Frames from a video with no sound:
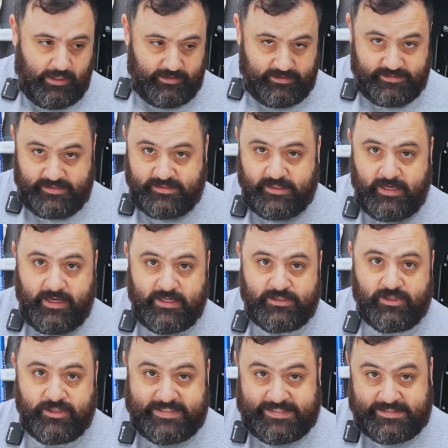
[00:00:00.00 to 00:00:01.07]
the
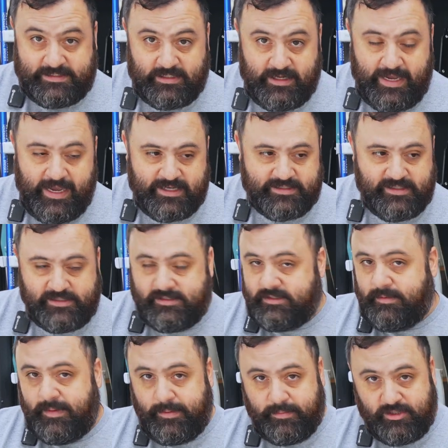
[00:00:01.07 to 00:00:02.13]
disconnects are easy to access
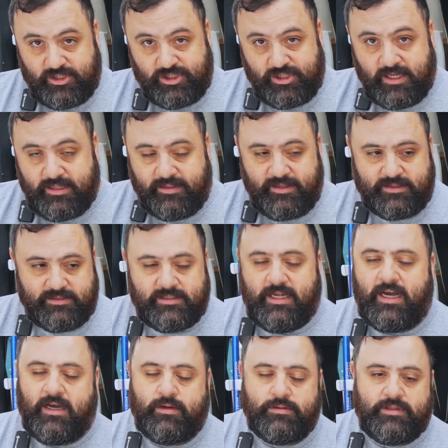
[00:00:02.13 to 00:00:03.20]
to be able to shut things
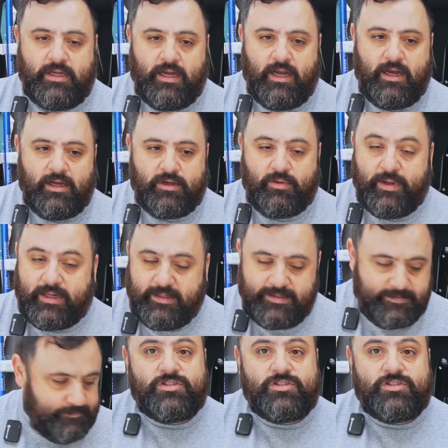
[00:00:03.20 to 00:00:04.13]
down quickly.